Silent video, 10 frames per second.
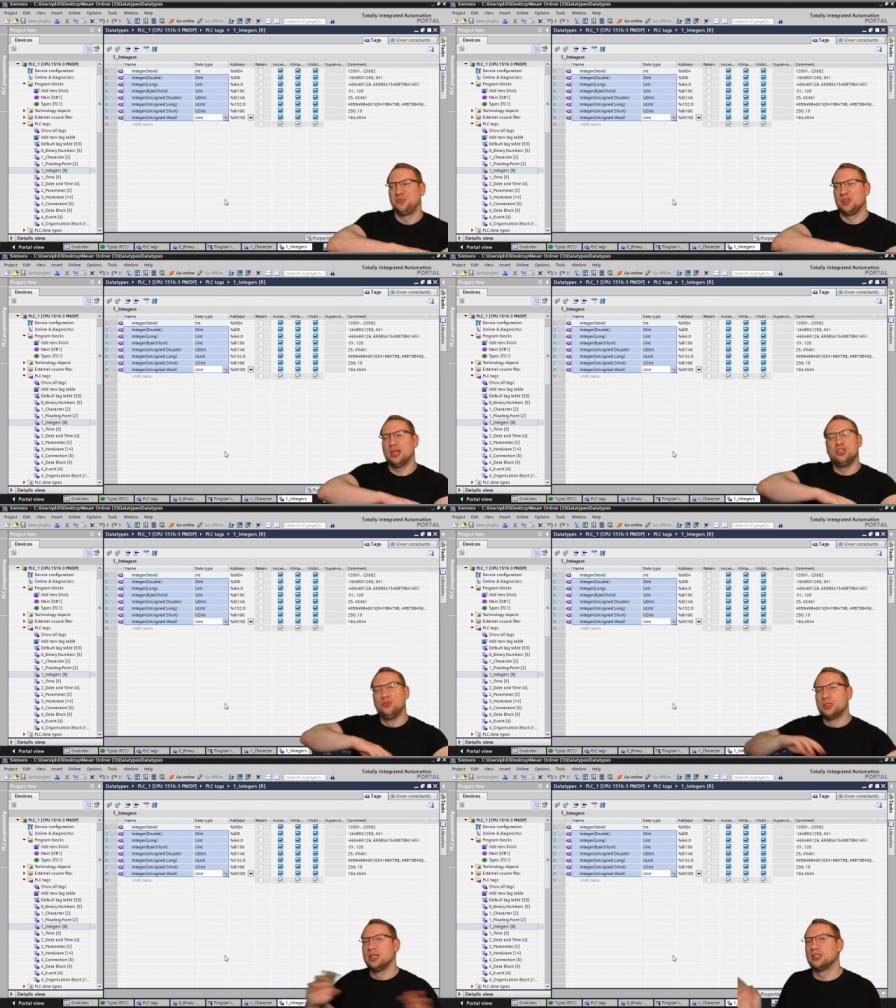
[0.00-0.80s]
not
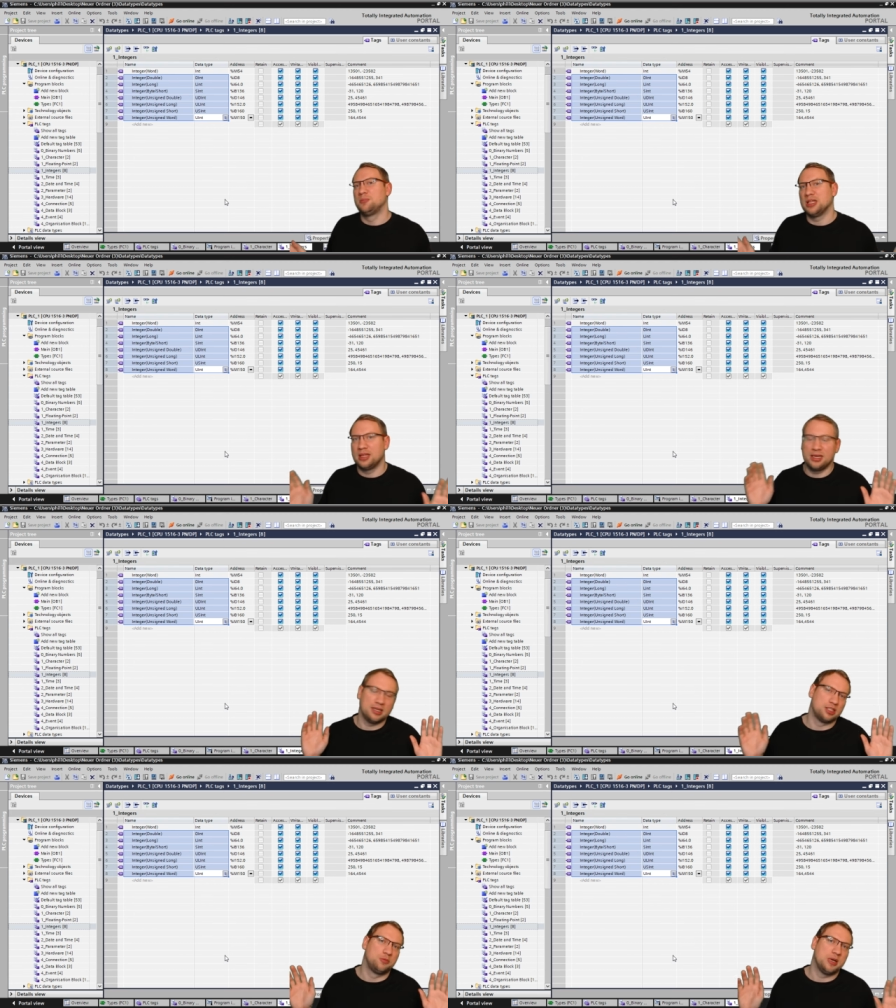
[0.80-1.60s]
useless, but they are
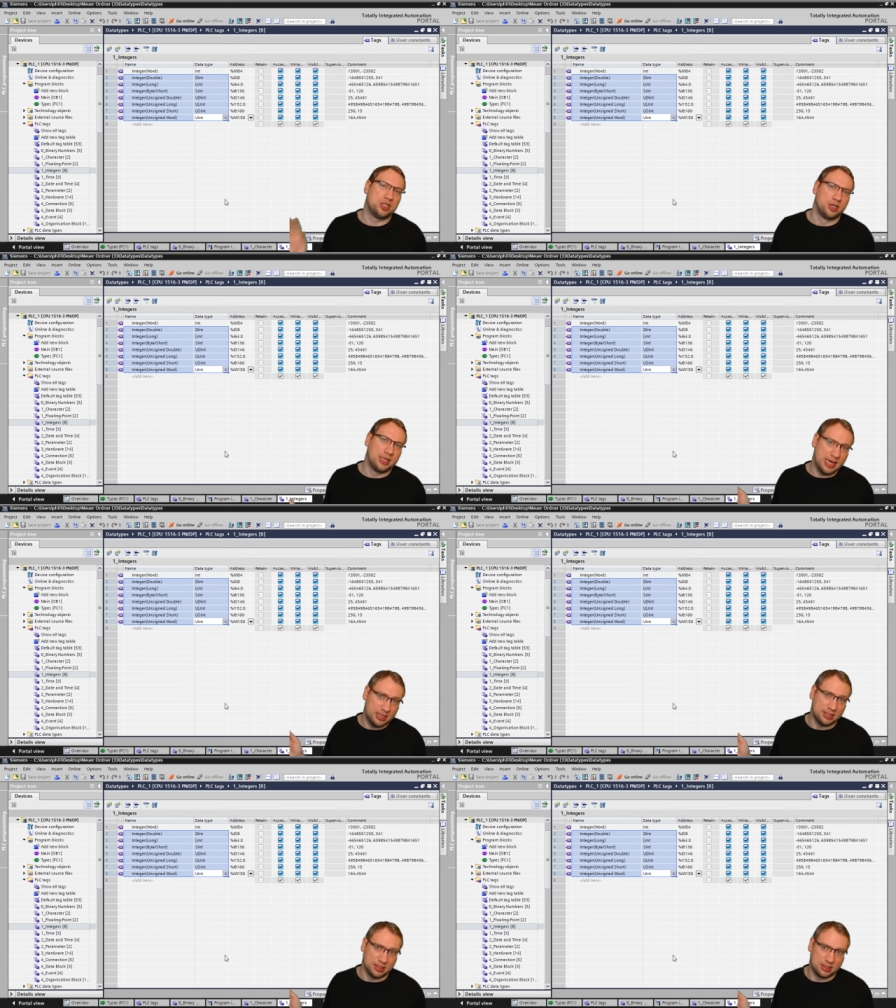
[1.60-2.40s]
special
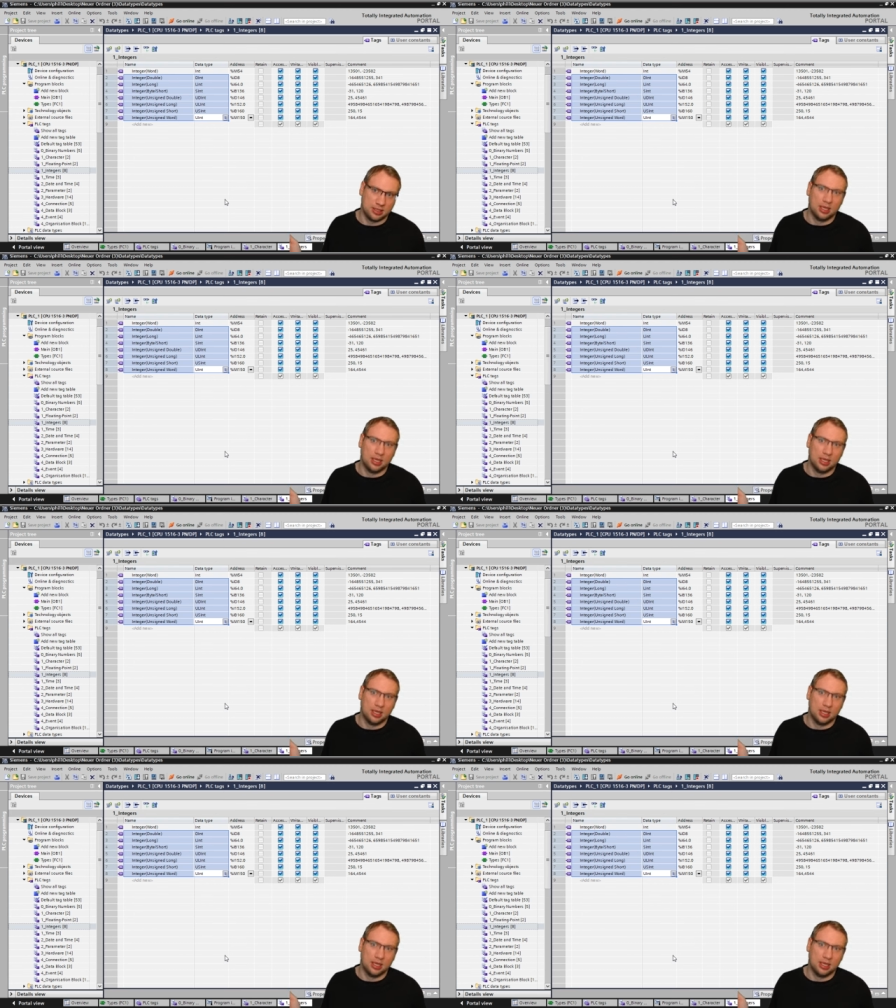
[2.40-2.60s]
cases.